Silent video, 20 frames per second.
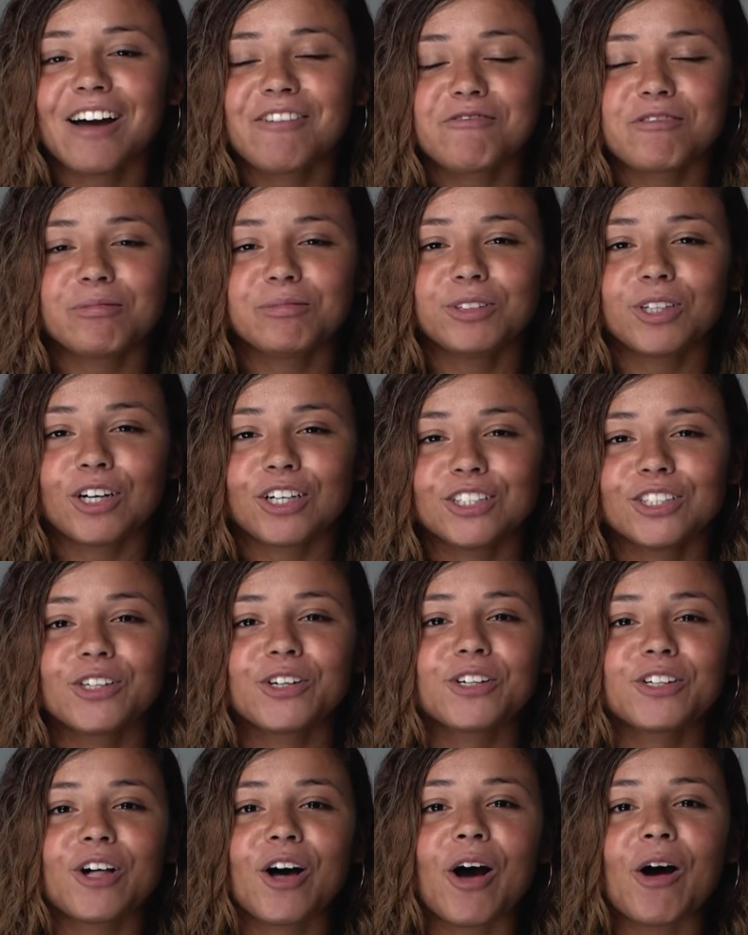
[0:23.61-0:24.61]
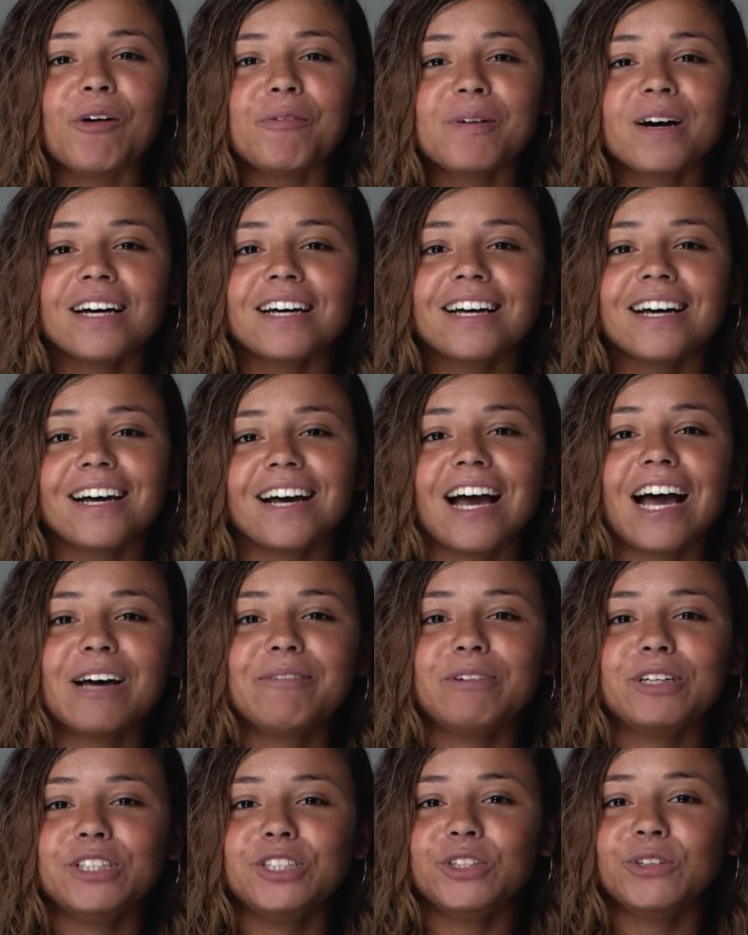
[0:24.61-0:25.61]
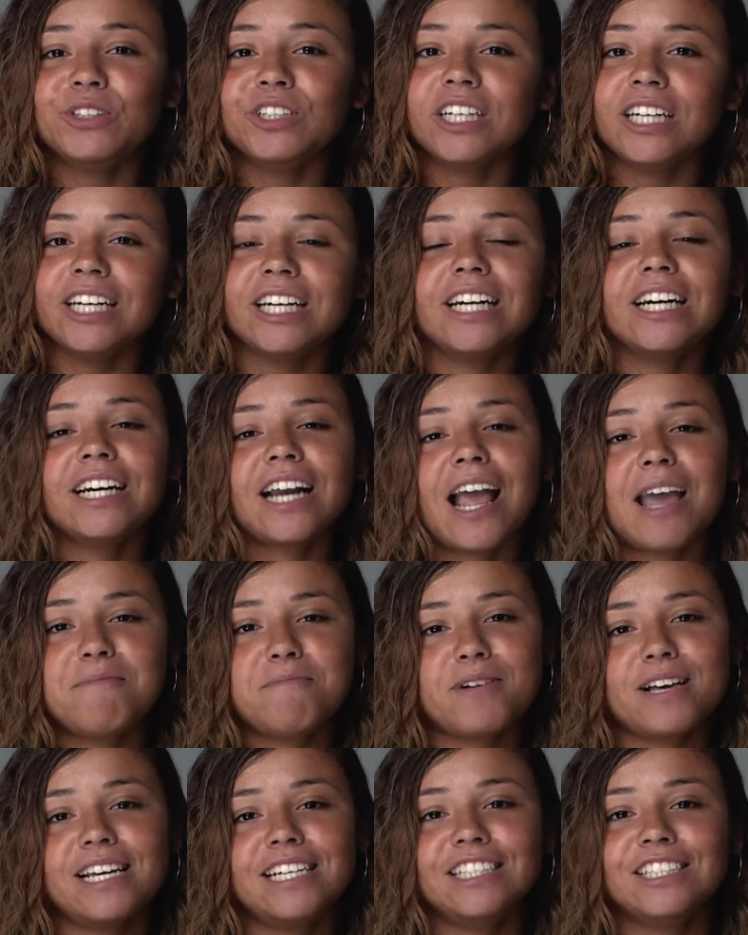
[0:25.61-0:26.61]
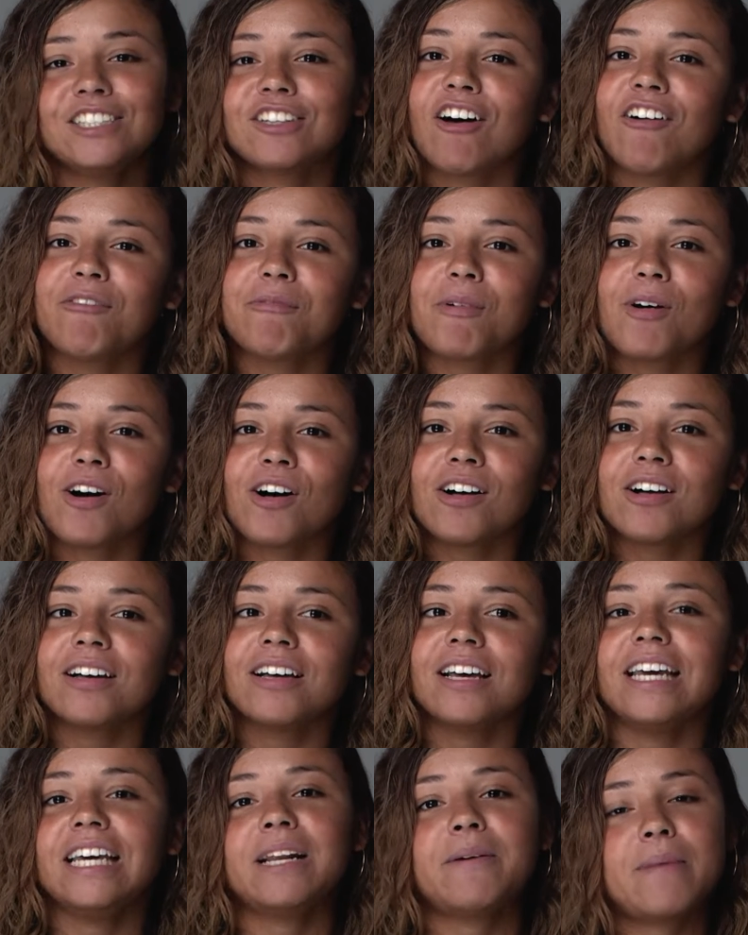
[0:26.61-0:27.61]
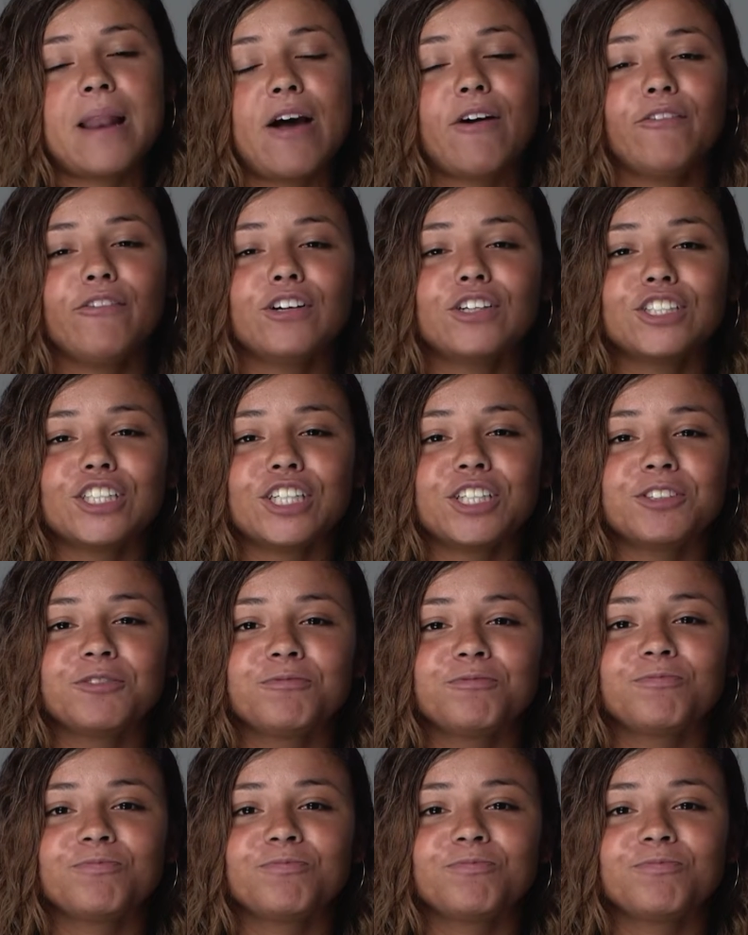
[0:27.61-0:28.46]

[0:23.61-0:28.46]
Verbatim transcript: I'm from Tulsa, Oklahoma. I'm a junior here and I play softball and I'm an outfielder.